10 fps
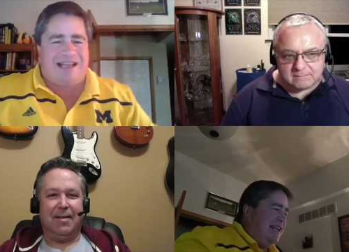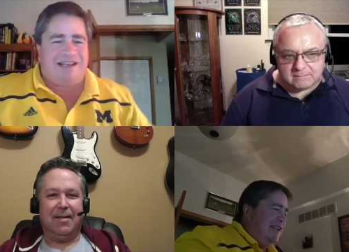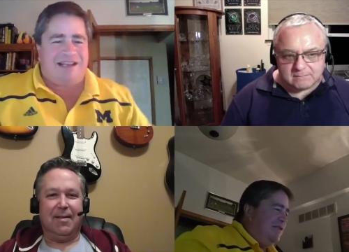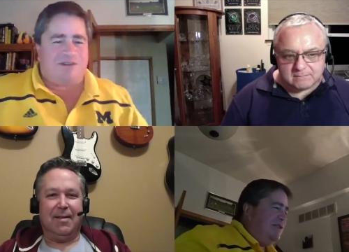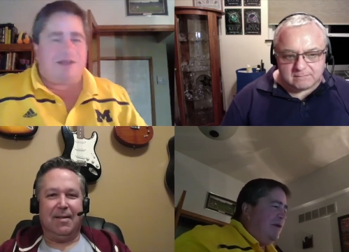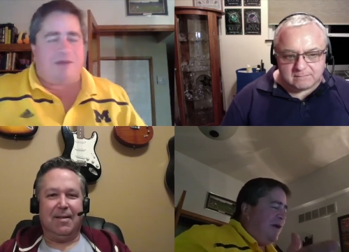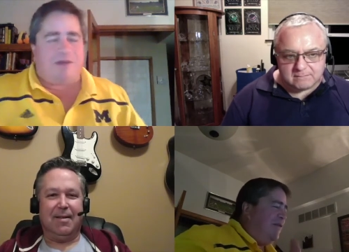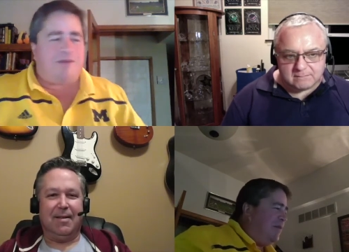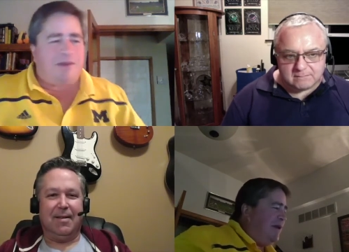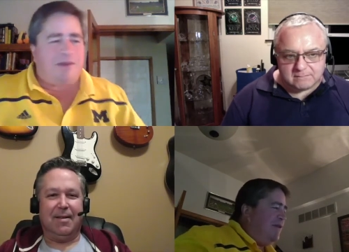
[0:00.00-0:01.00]
Speaker 1: He goes, Hey, well,
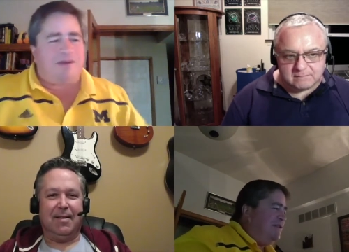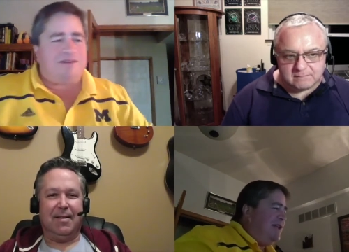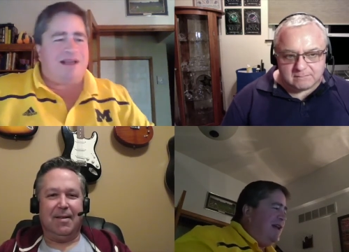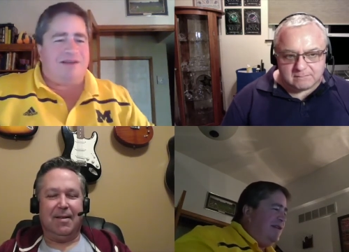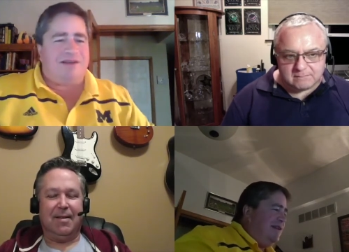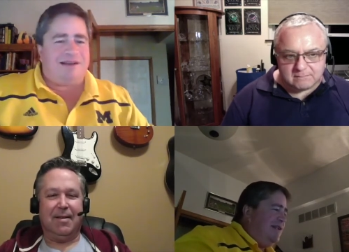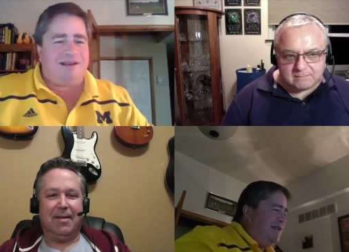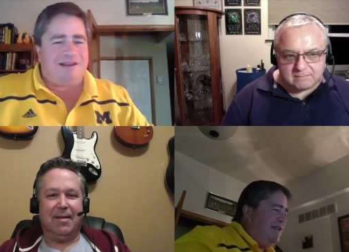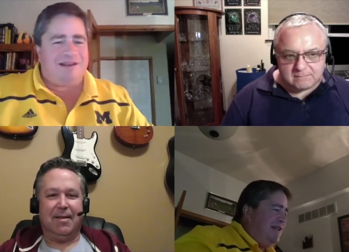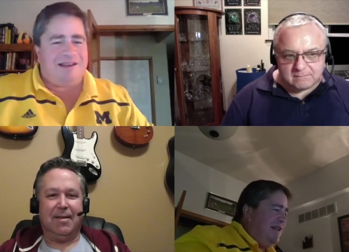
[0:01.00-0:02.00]
everybody goes down and
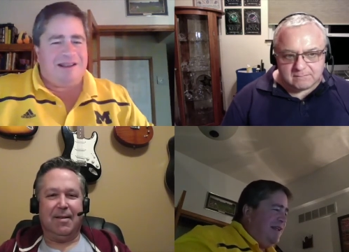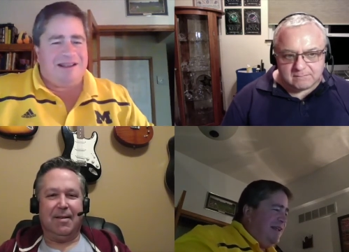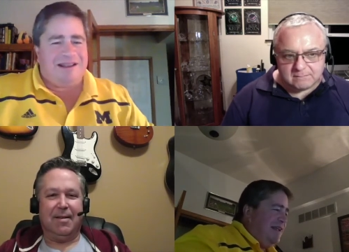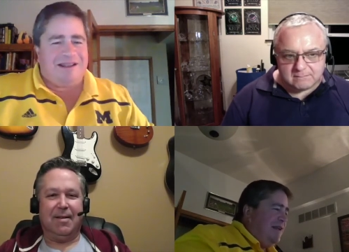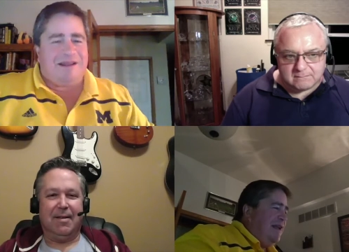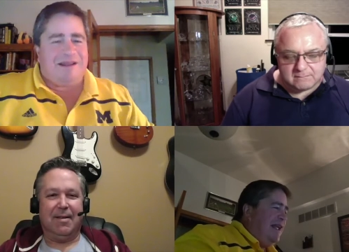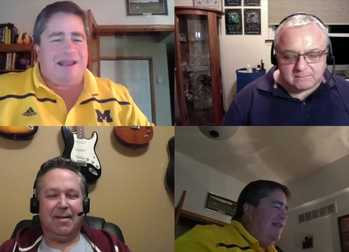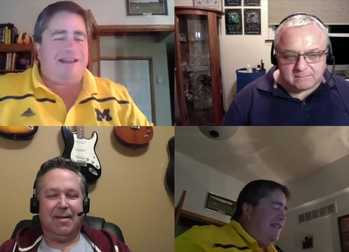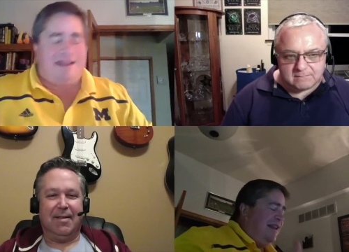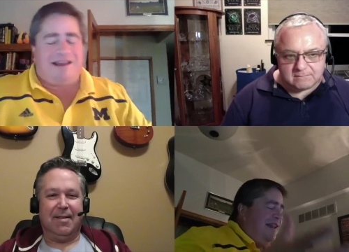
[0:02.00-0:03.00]

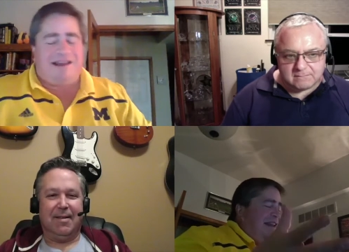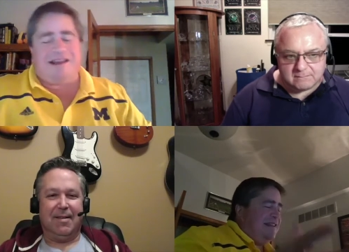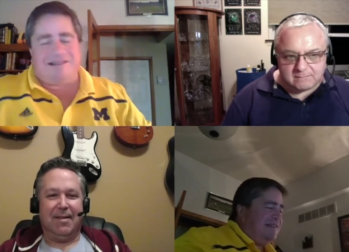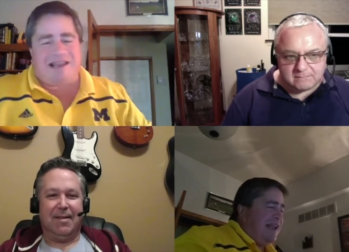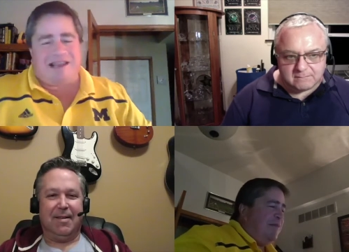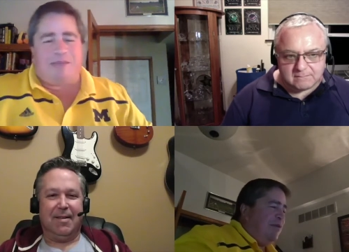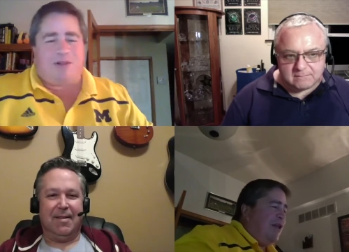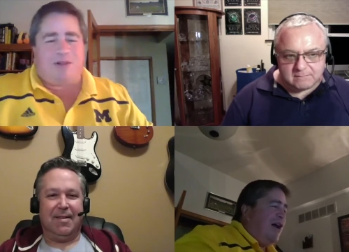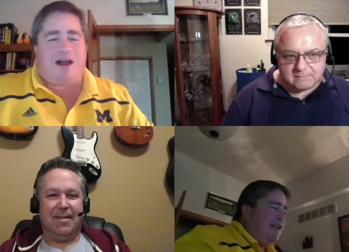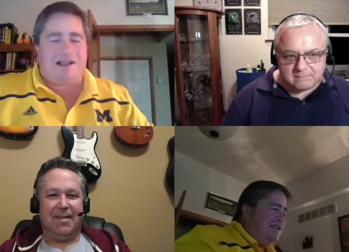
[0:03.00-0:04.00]
he he didn't say
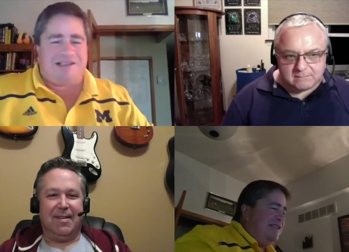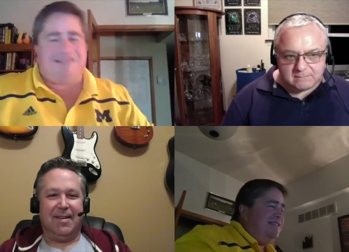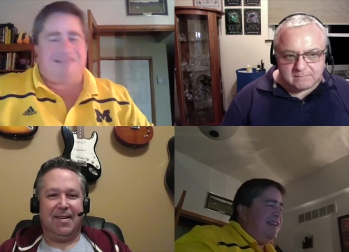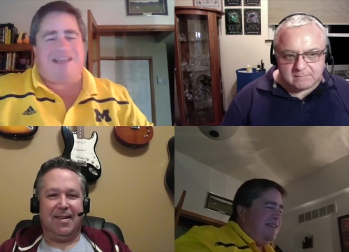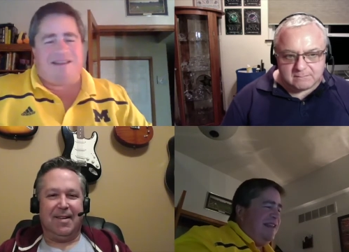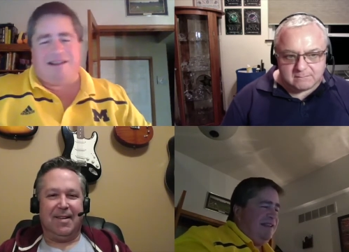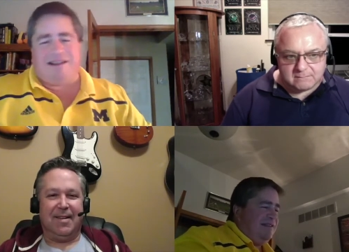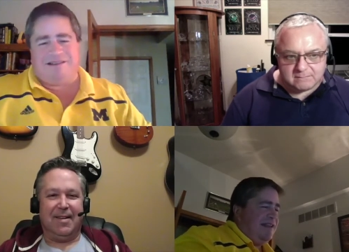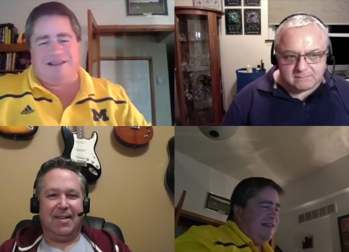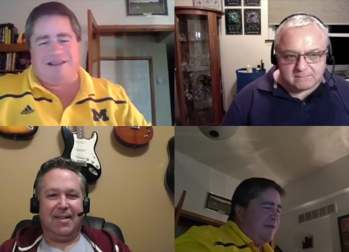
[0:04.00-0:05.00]
applauds, he said he
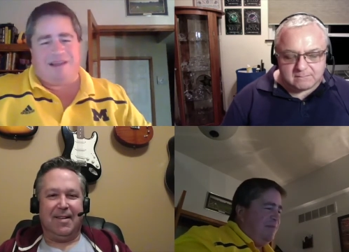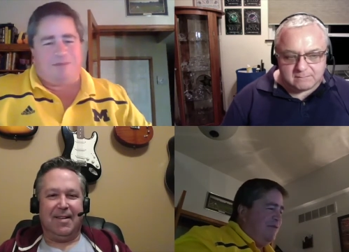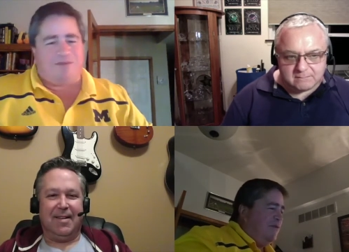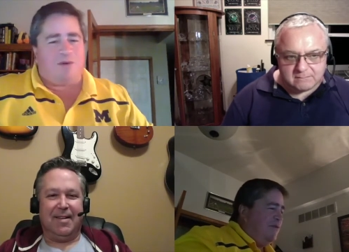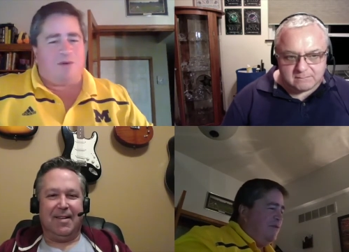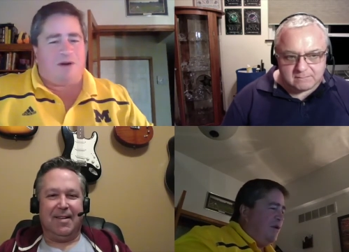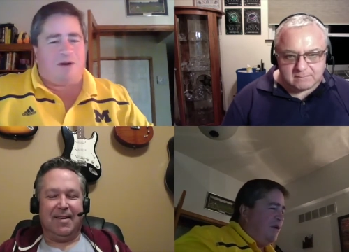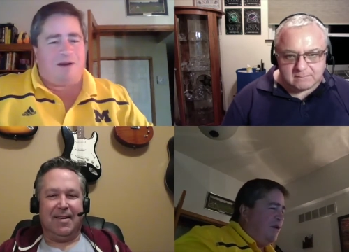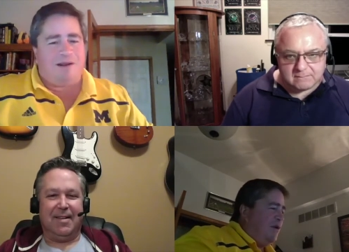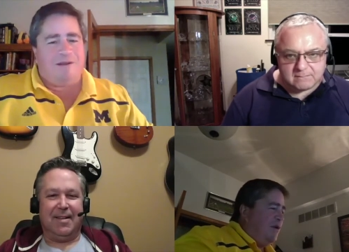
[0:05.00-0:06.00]
said that before.
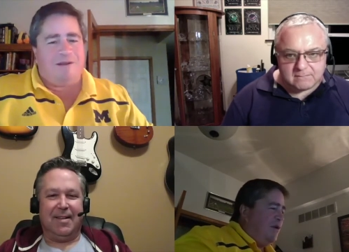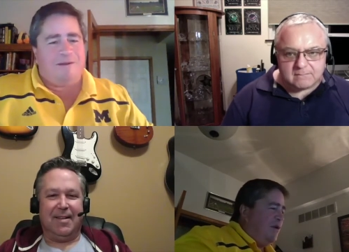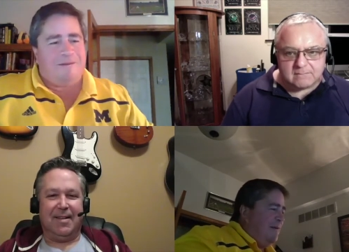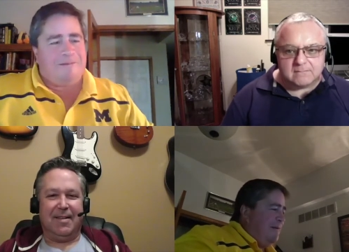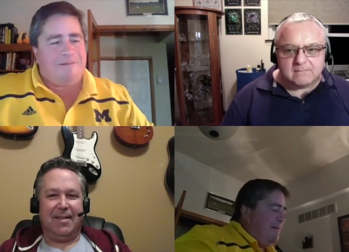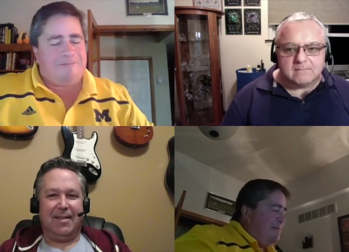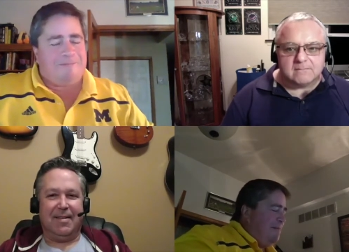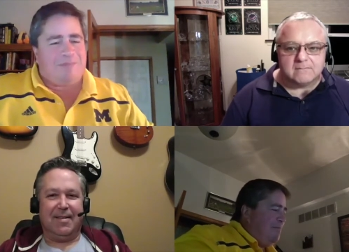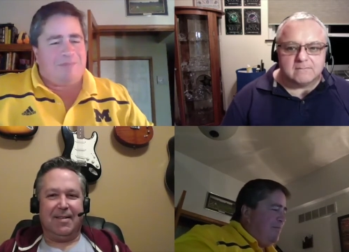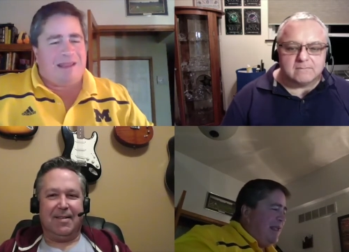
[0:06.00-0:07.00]

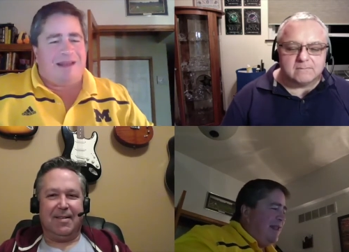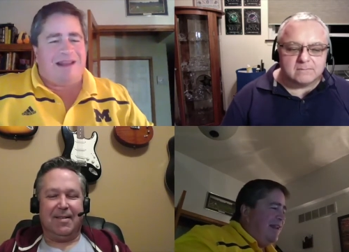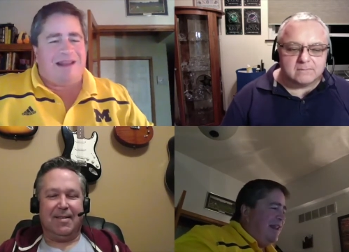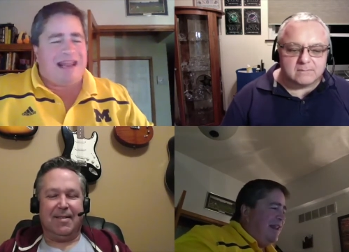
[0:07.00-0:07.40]
And not